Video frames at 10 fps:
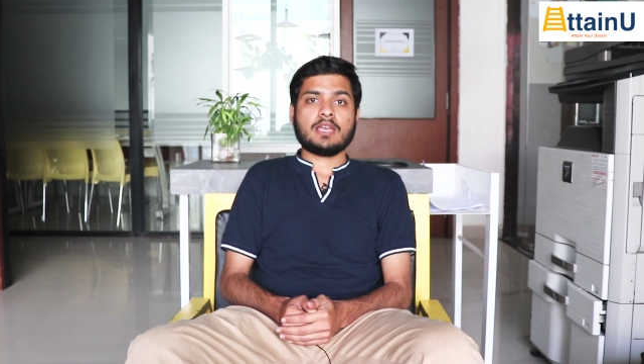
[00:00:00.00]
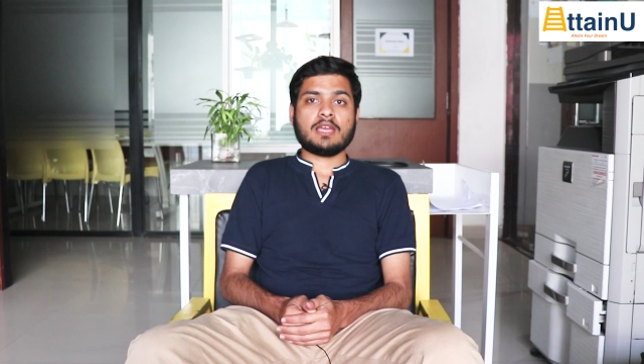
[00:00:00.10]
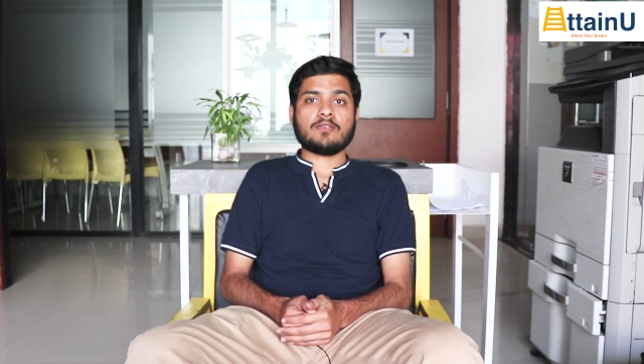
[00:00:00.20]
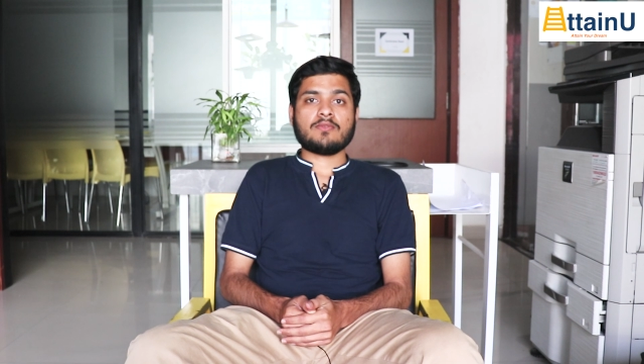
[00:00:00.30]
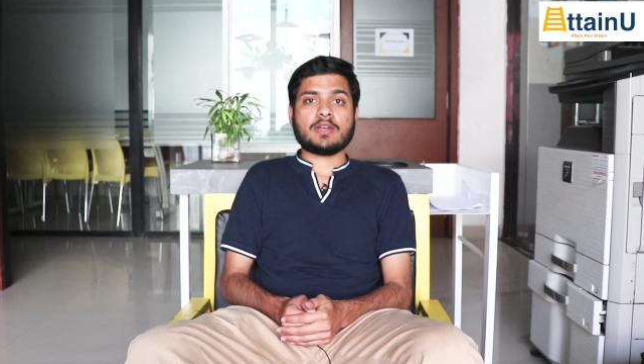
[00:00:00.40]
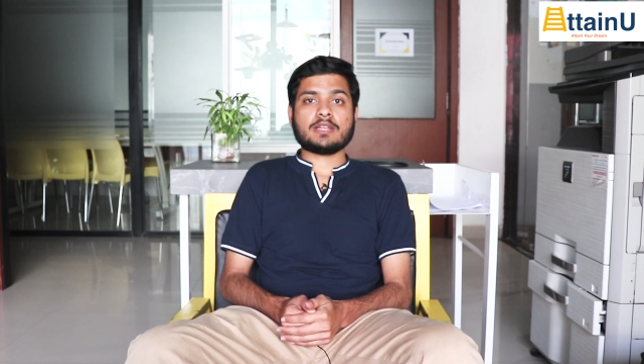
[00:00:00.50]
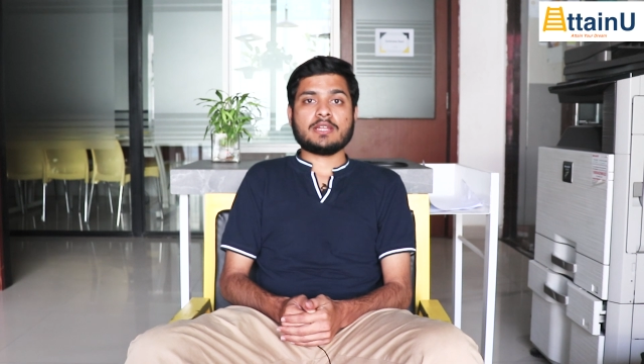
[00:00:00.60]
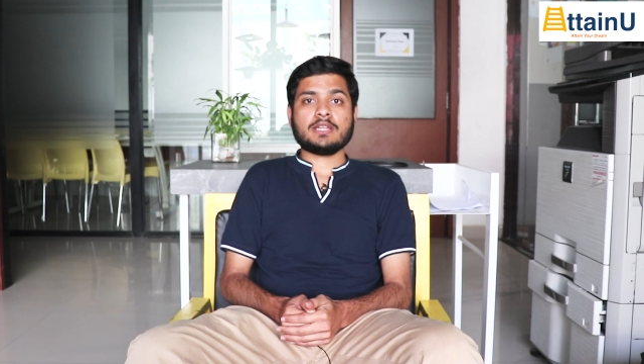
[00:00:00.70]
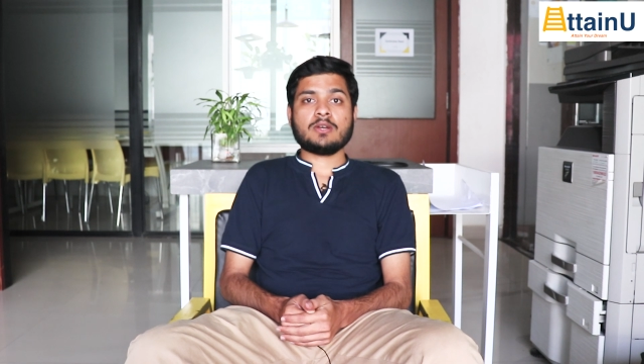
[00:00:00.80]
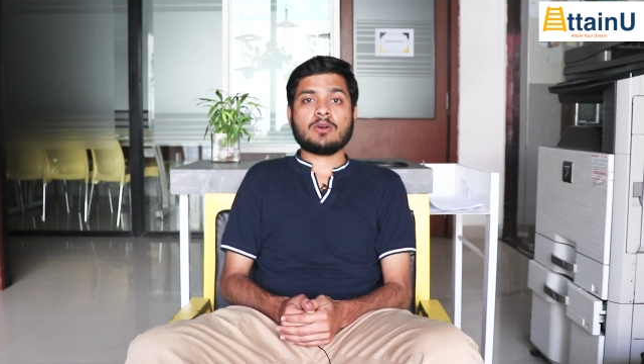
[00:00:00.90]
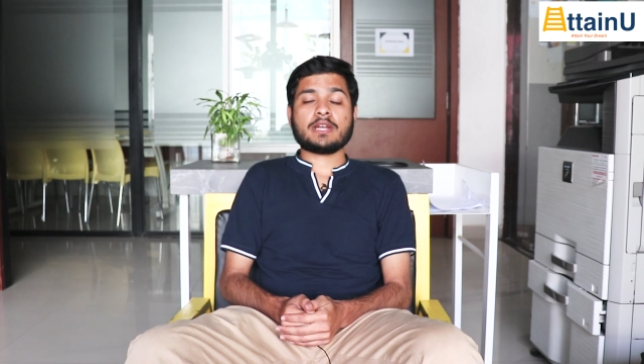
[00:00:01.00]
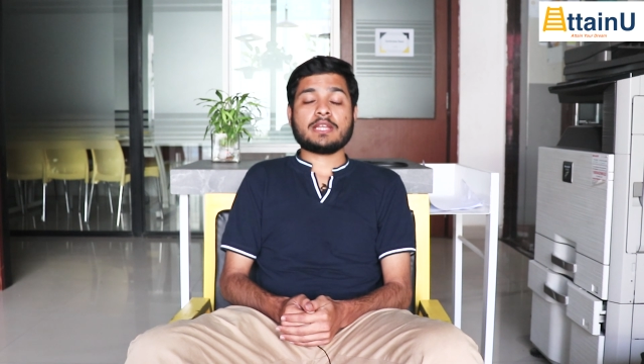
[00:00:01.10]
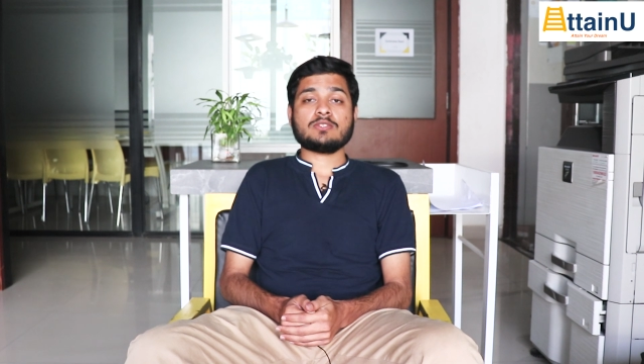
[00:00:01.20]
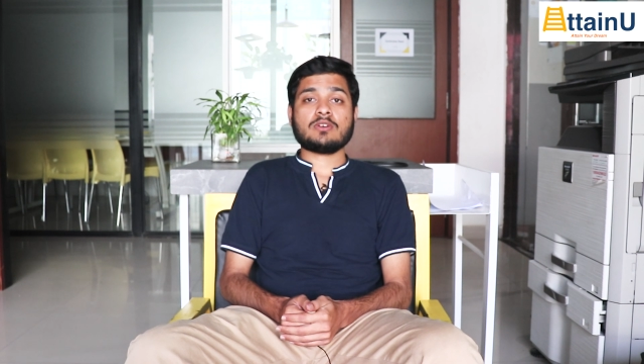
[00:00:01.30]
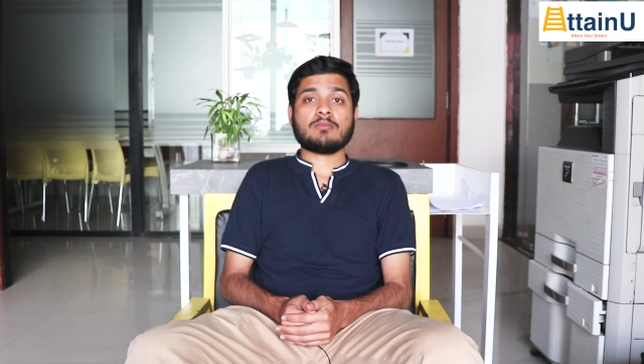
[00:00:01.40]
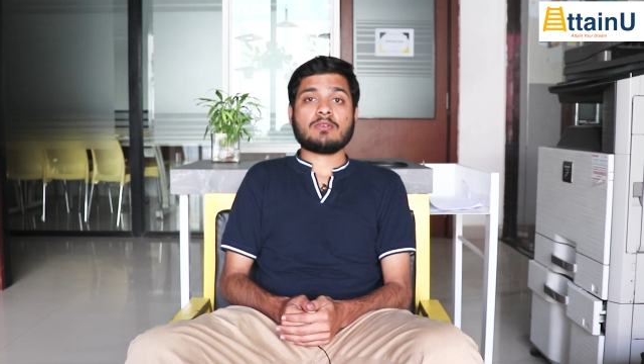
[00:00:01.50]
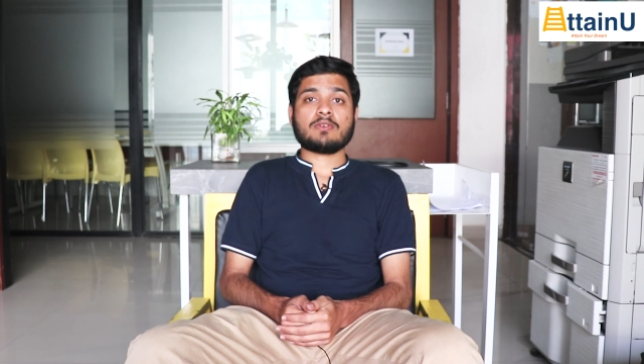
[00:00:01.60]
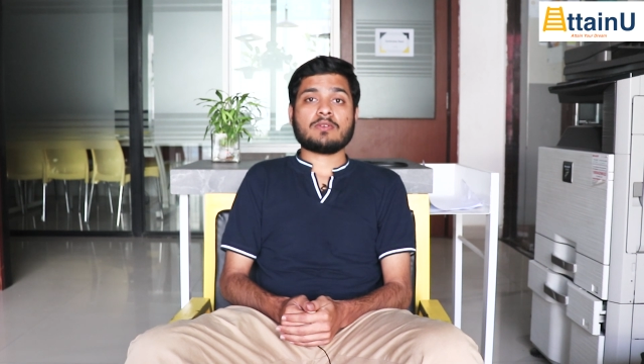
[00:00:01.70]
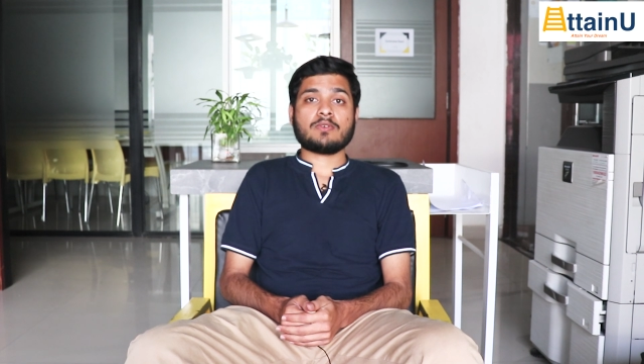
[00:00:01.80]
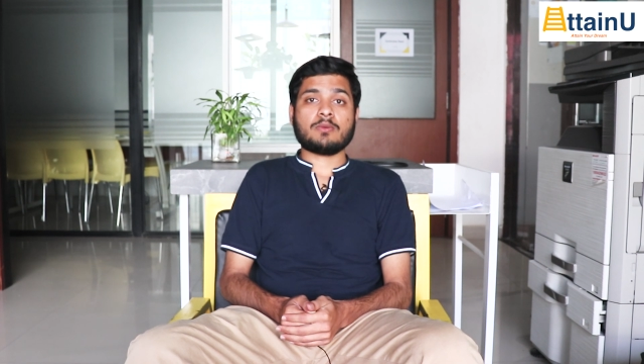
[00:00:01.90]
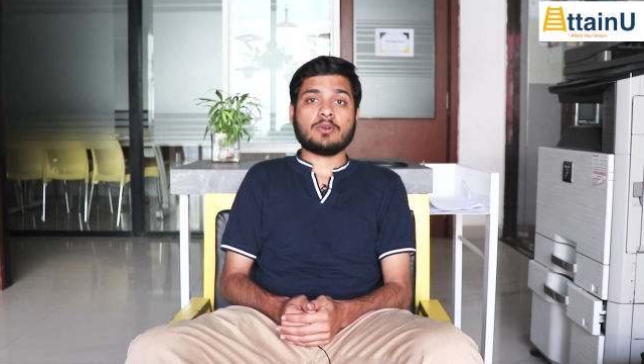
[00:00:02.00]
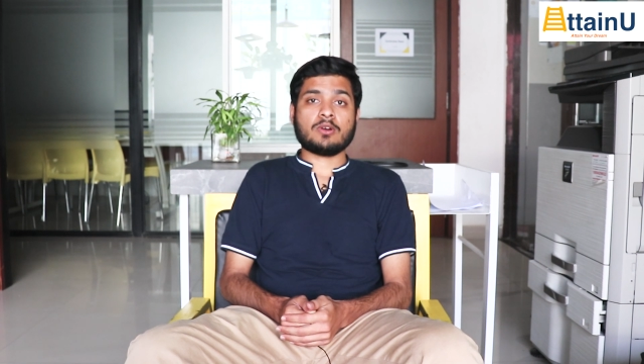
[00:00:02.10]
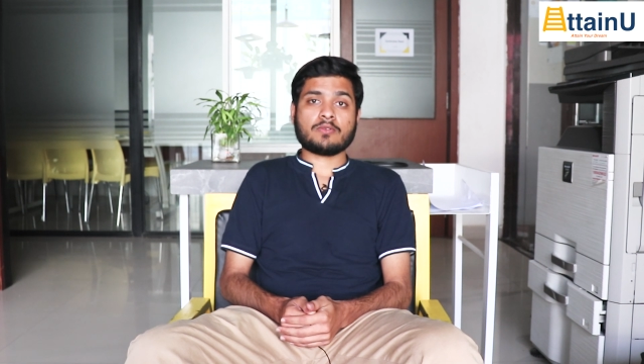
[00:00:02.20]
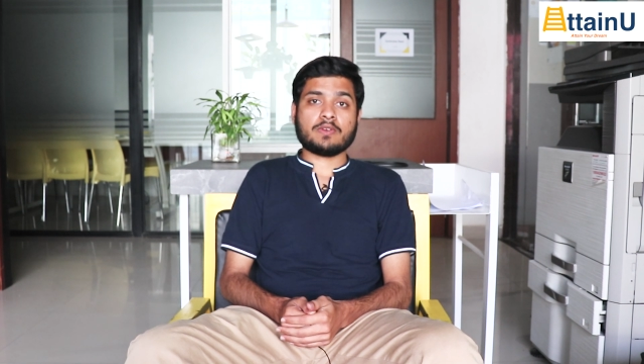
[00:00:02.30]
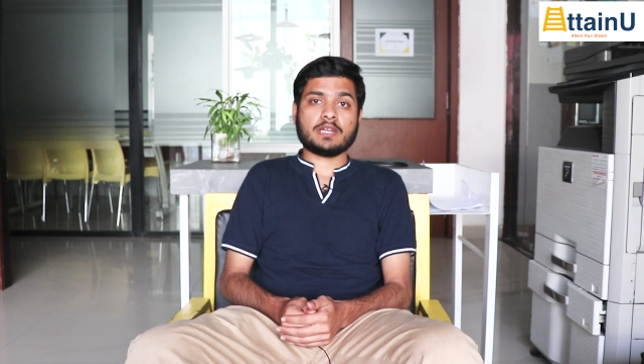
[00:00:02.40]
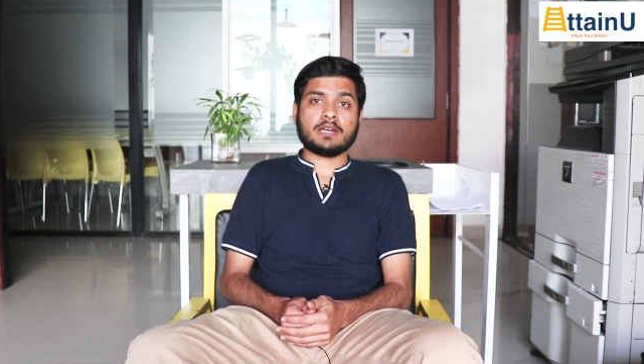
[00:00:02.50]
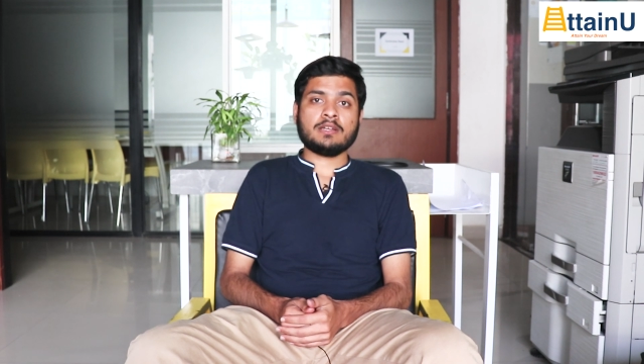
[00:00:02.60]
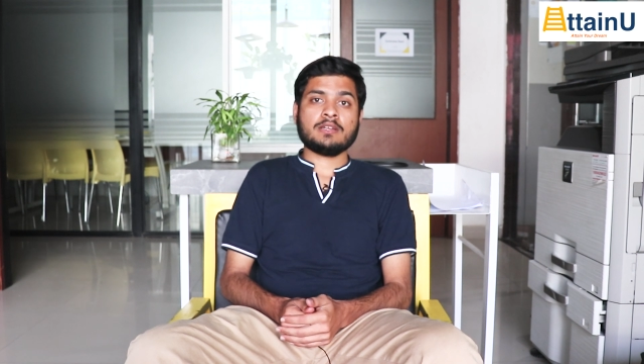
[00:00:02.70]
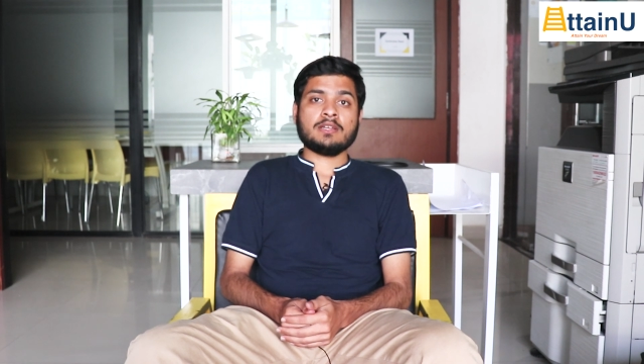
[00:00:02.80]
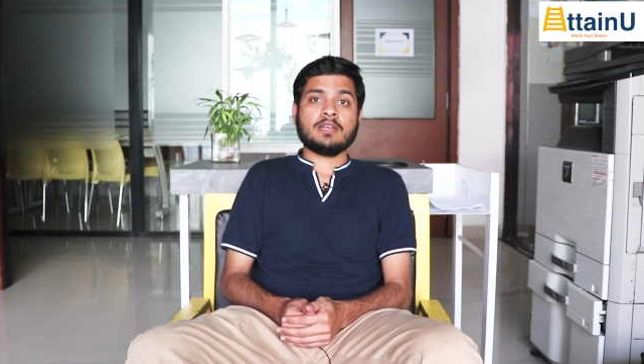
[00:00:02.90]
and finally got a job offer from DocVita.